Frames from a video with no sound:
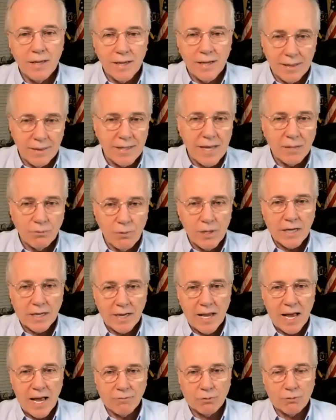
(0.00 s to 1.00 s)
And then we can
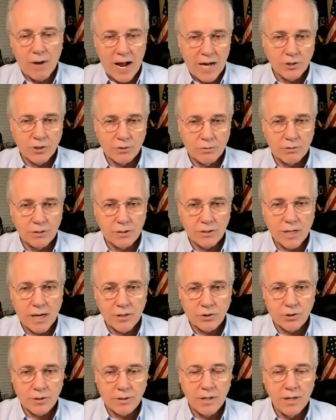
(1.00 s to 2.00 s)
have a rational
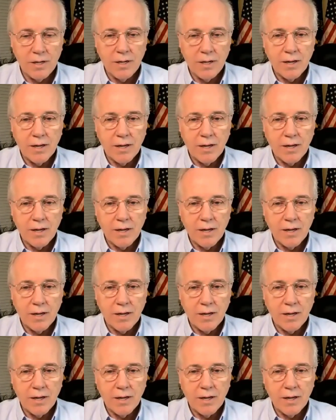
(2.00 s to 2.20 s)
discussion